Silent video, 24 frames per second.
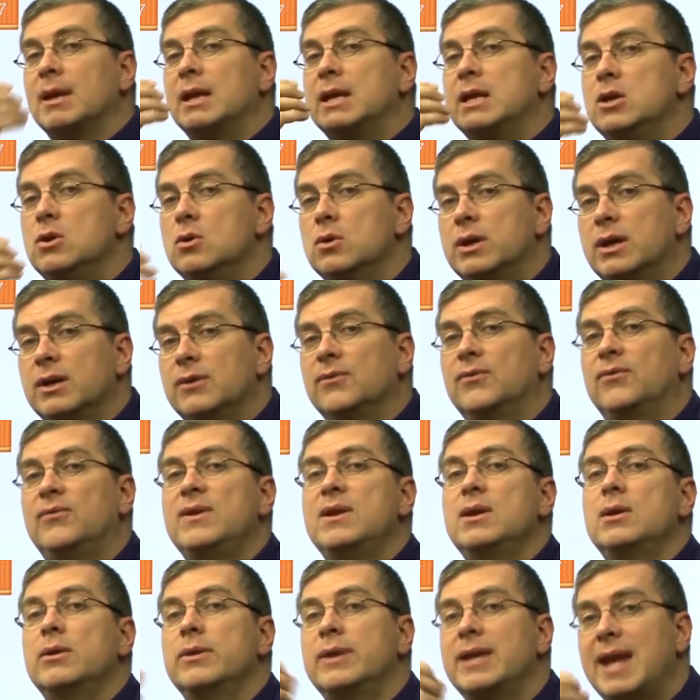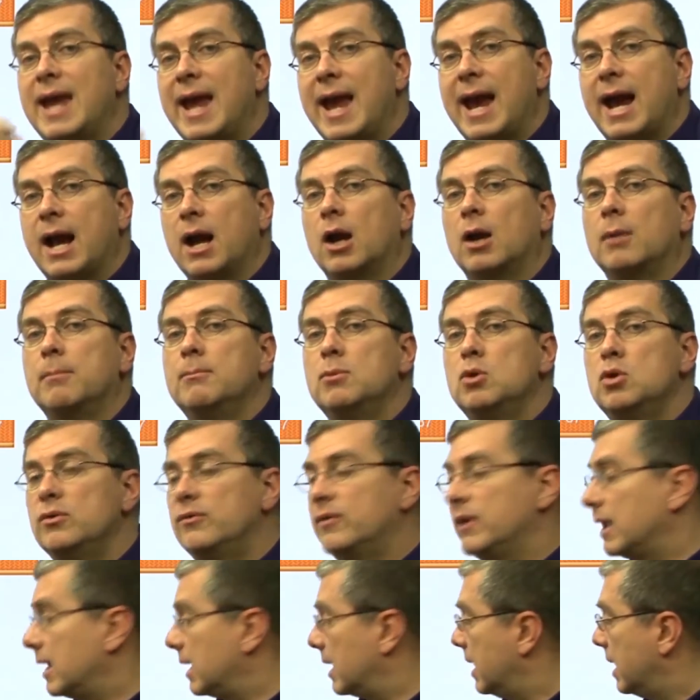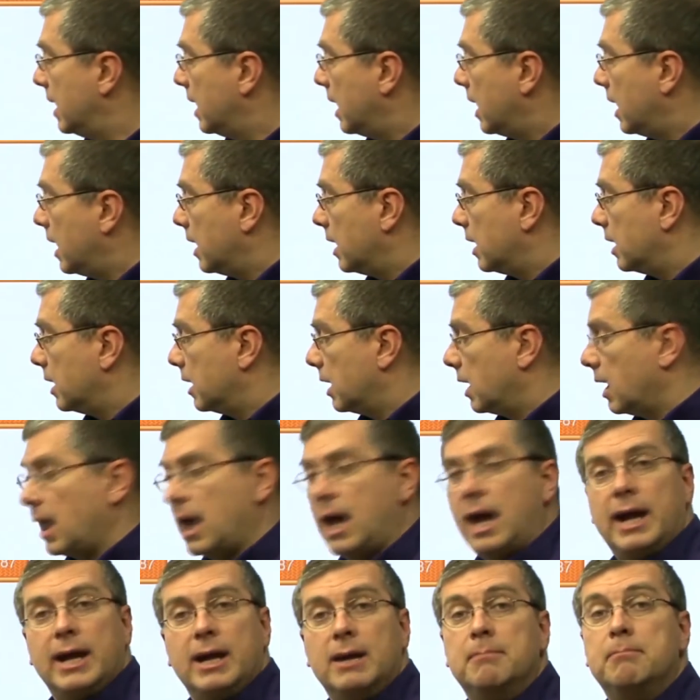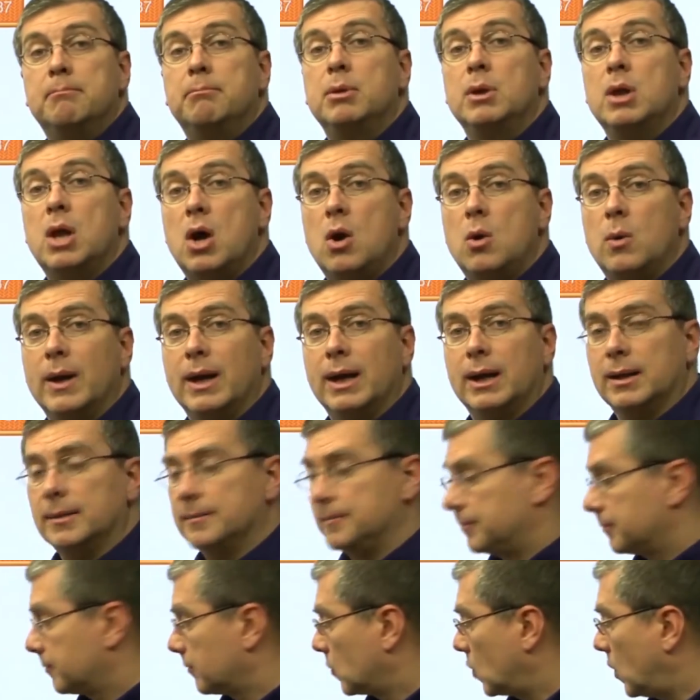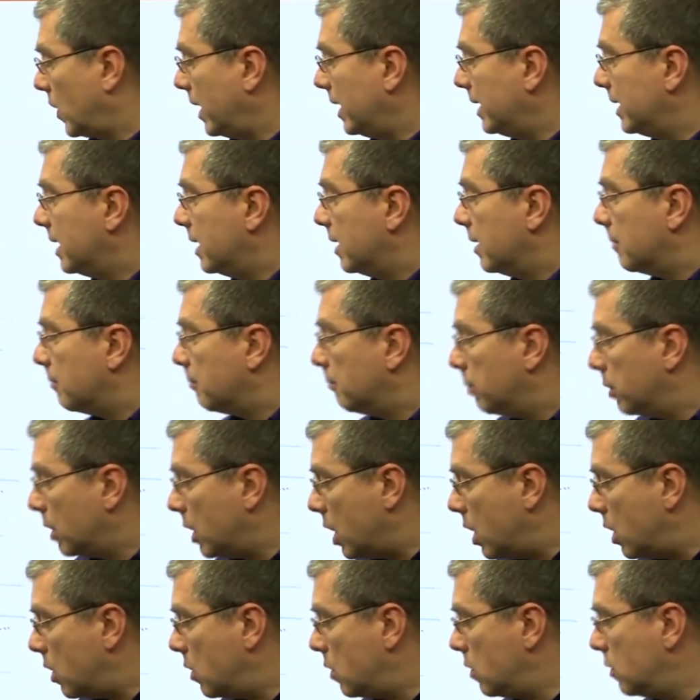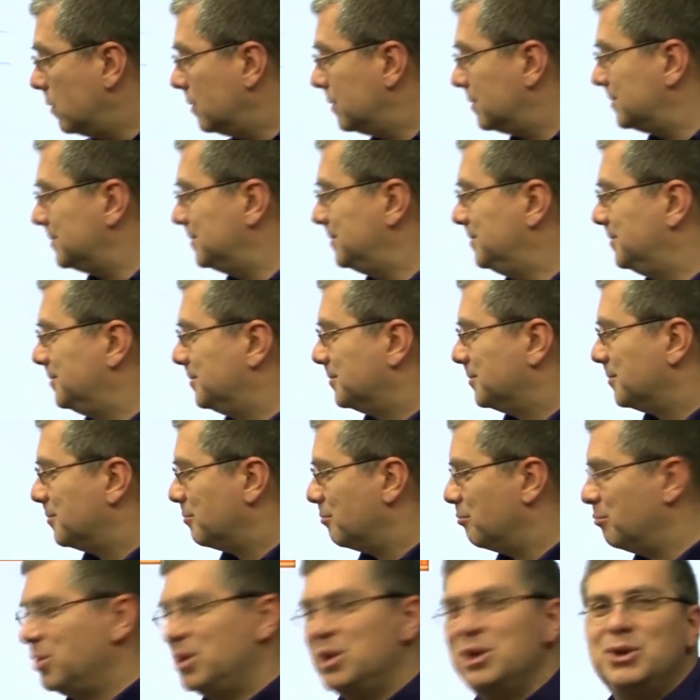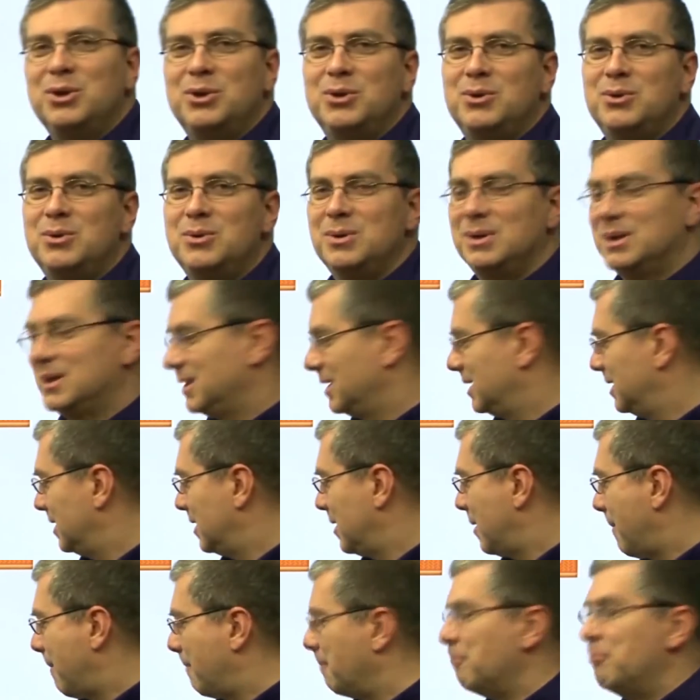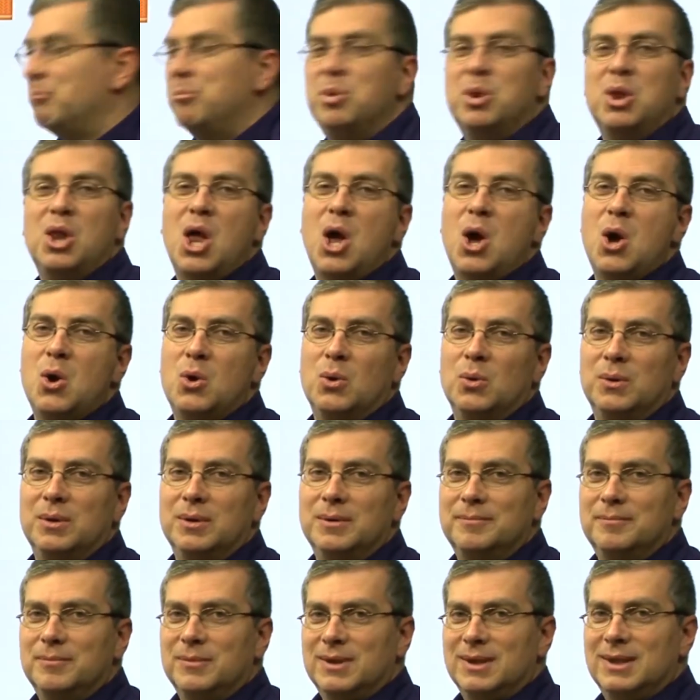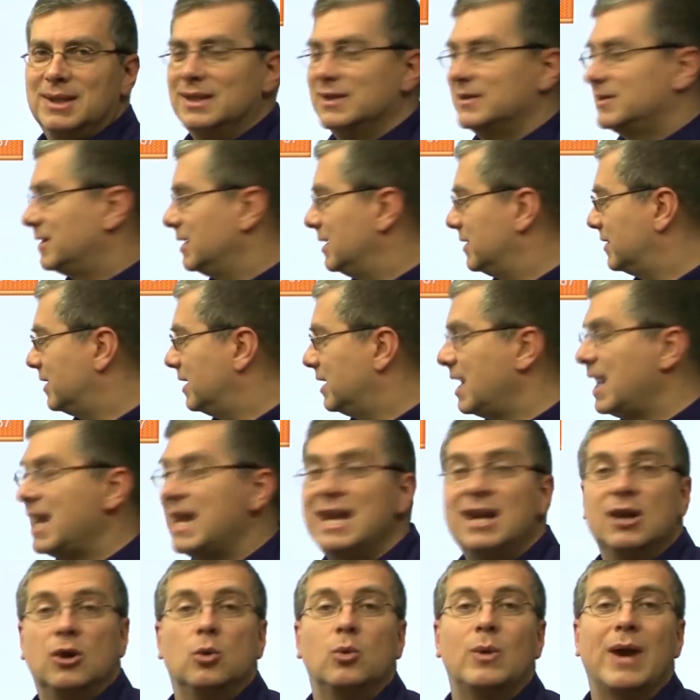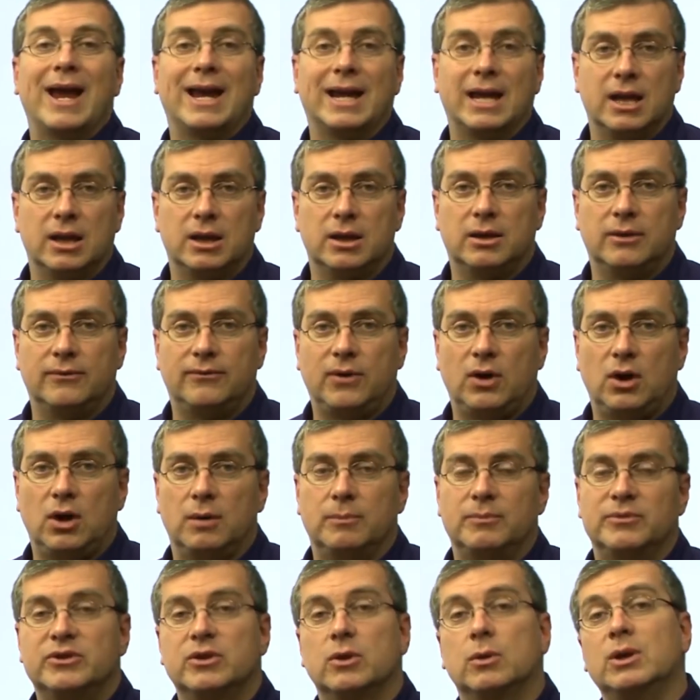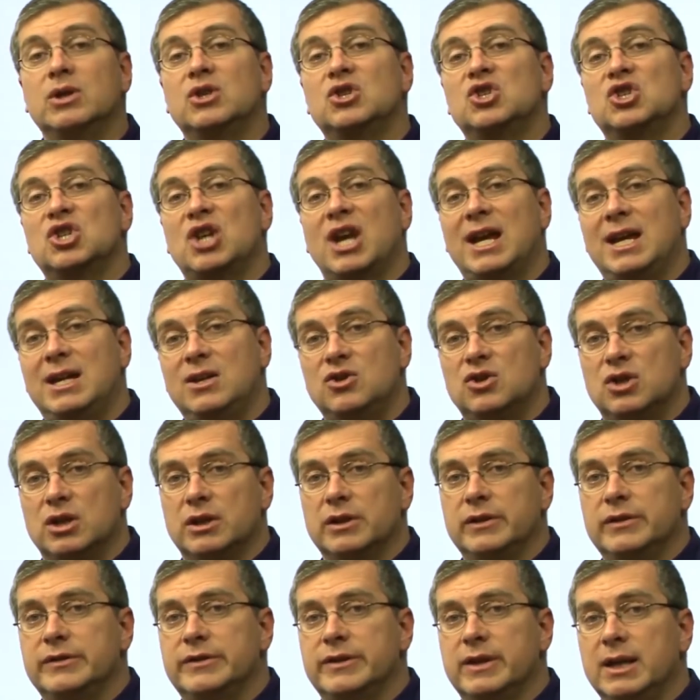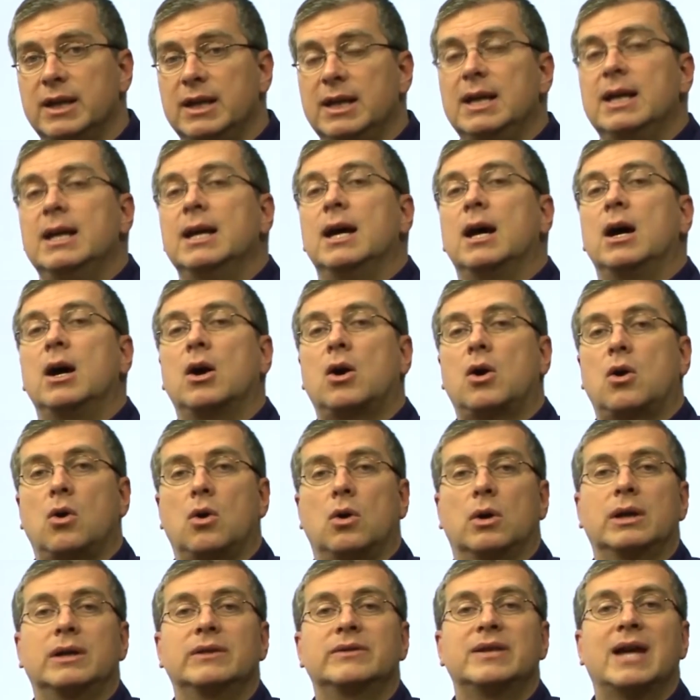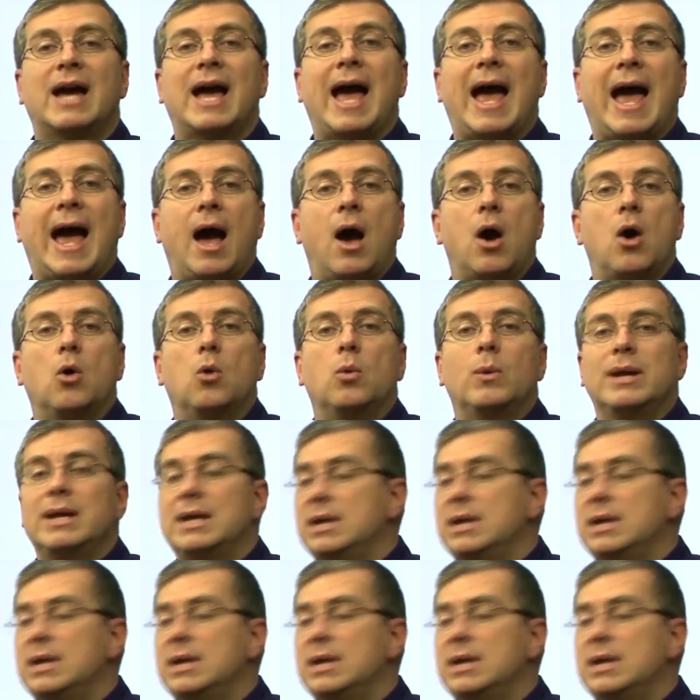You can feel the air moving. I am blowing, right? Blow, blew, blown. This is an irregular verb, so it changes according to how we